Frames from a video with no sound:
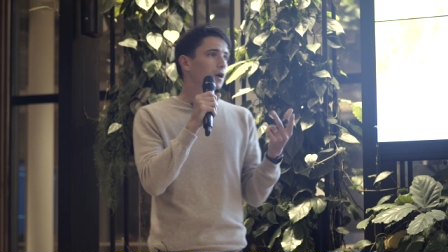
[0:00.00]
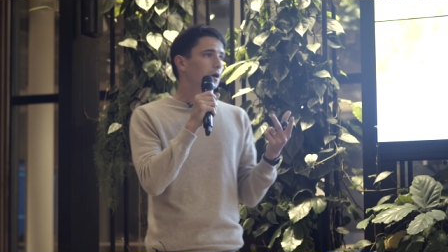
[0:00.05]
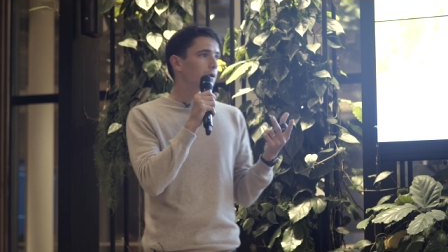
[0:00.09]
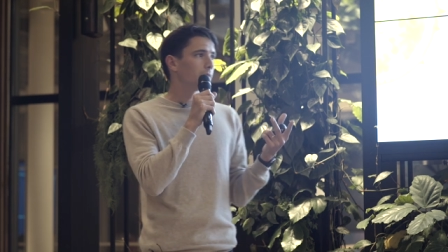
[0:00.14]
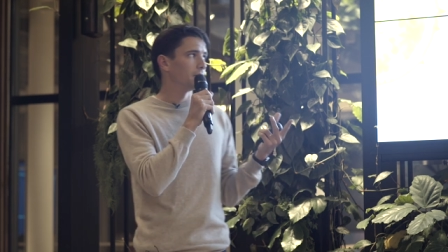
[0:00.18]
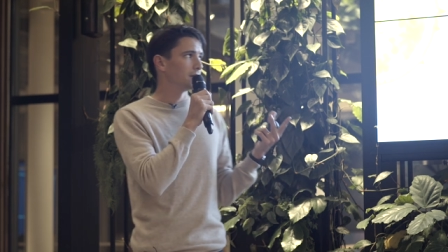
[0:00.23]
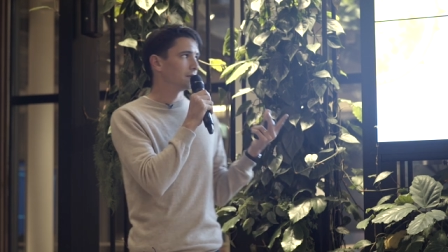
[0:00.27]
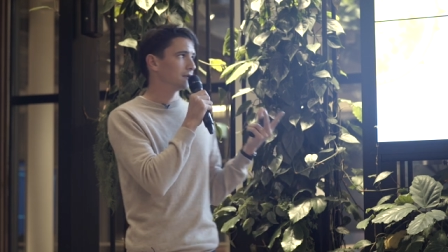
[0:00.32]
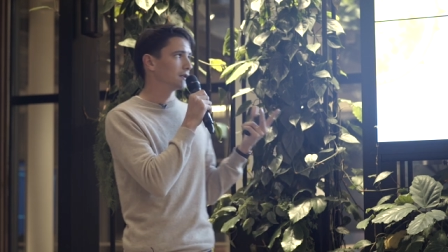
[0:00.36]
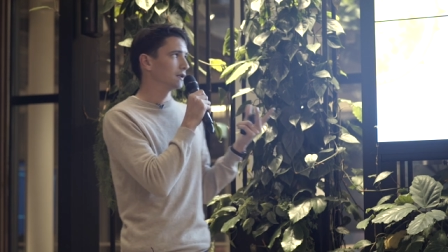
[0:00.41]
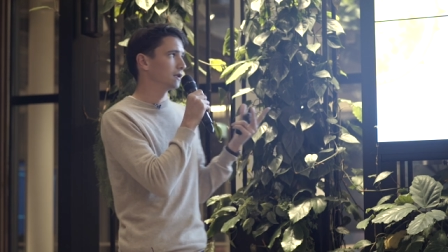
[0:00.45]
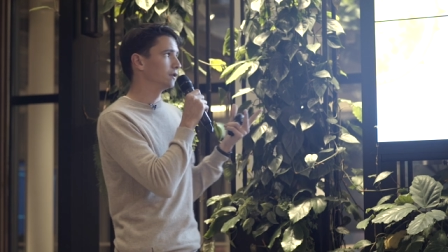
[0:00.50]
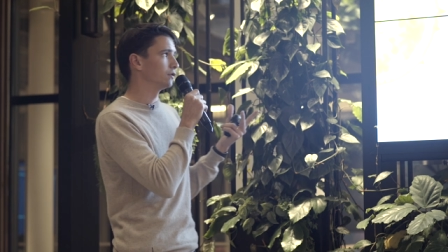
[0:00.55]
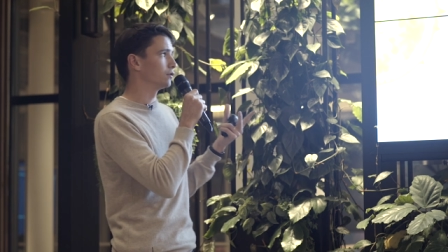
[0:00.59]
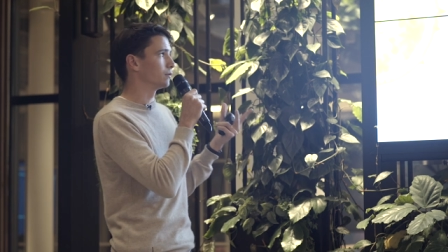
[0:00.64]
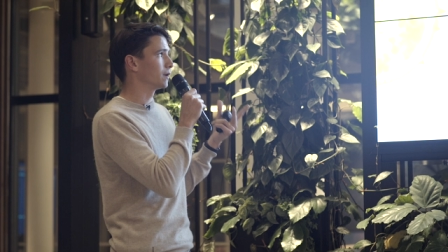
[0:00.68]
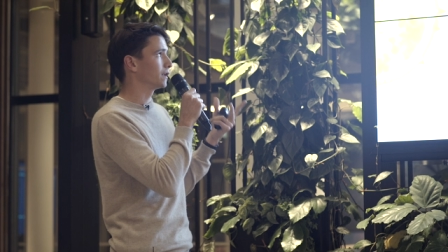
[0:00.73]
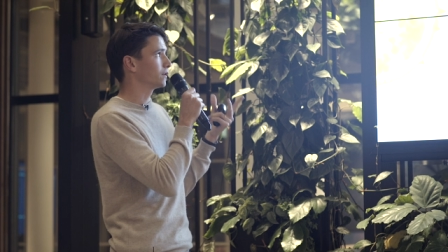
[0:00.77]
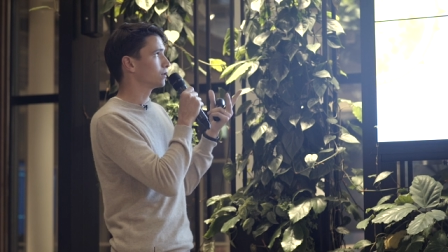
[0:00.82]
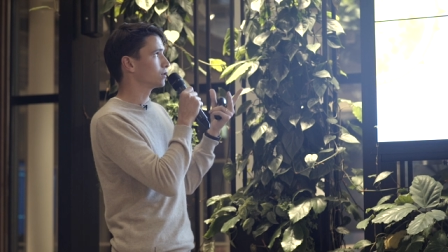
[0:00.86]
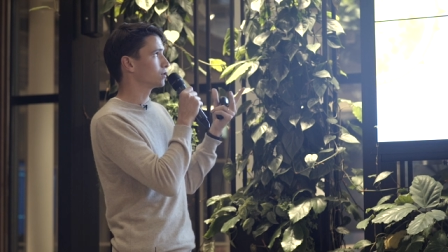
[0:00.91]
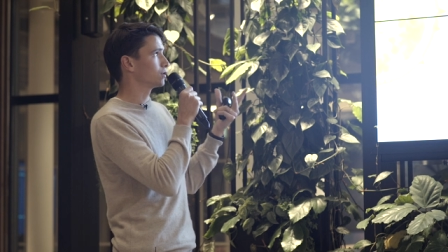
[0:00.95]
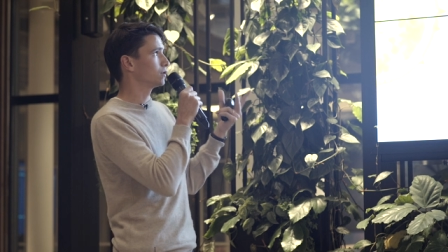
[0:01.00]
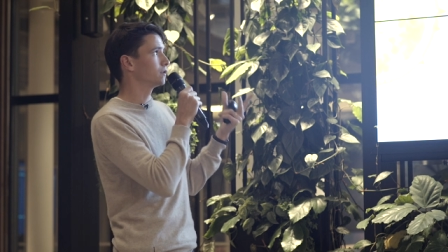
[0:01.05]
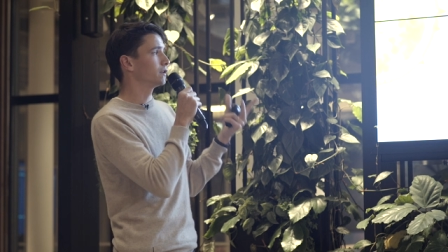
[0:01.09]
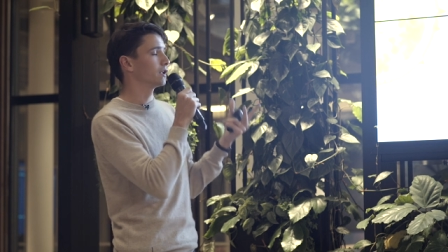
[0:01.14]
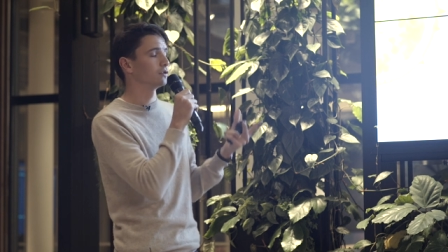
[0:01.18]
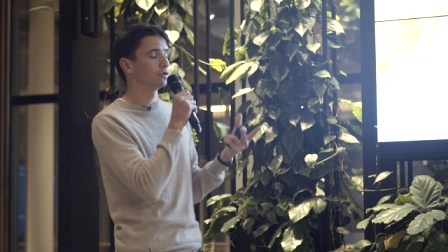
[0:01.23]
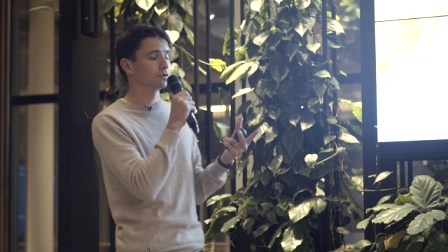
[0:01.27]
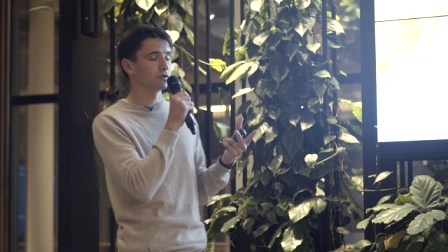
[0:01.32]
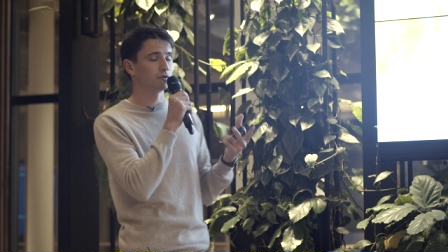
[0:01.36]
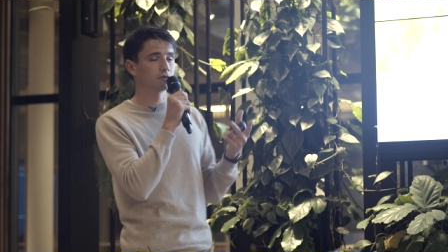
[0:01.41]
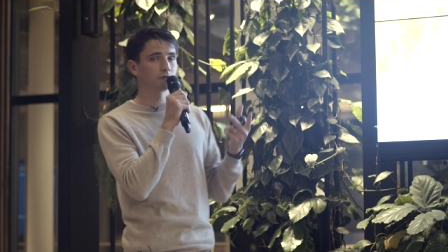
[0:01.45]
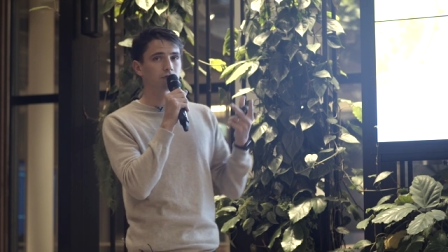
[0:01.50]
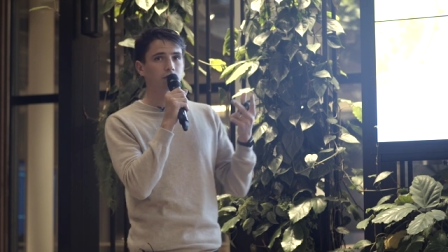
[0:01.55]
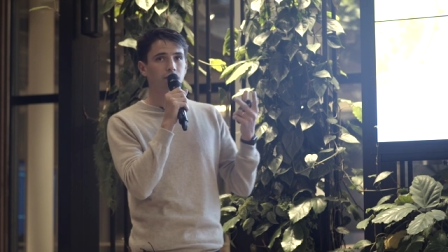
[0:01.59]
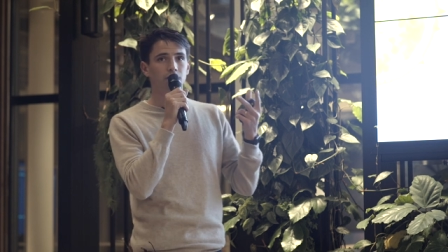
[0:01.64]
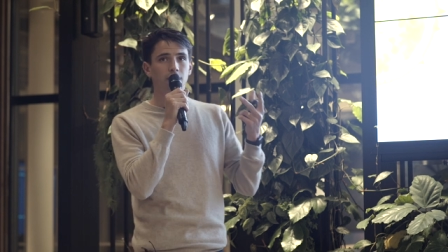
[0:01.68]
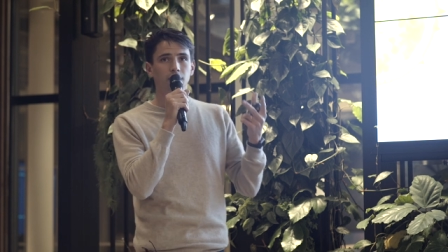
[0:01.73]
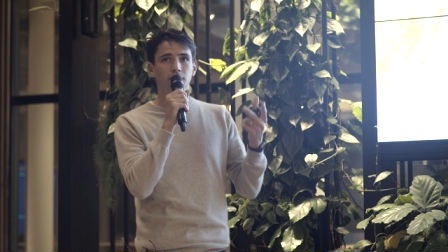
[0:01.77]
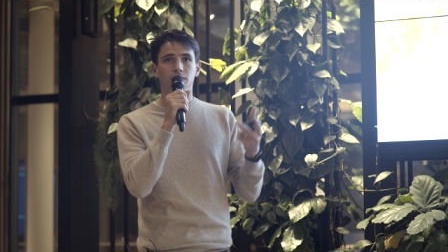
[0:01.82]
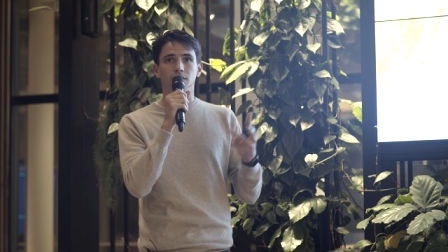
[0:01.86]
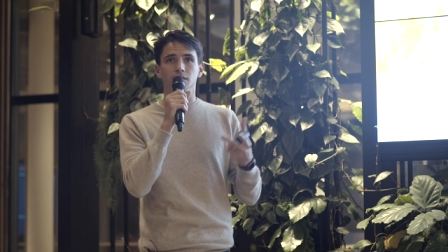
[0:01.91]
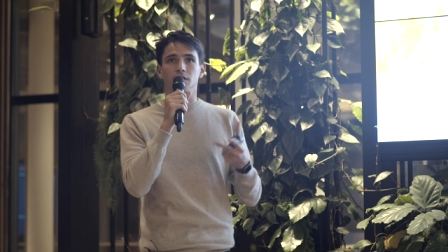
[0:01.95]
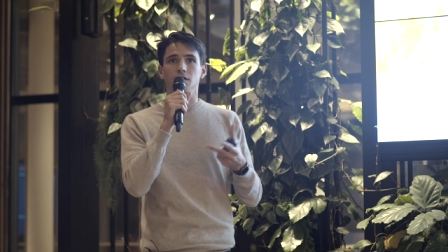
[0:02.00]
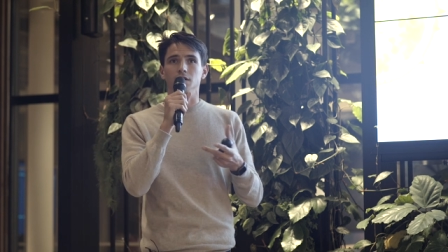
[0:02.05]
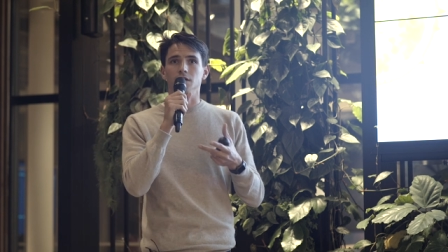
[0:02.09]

basically the retention that the users that uh,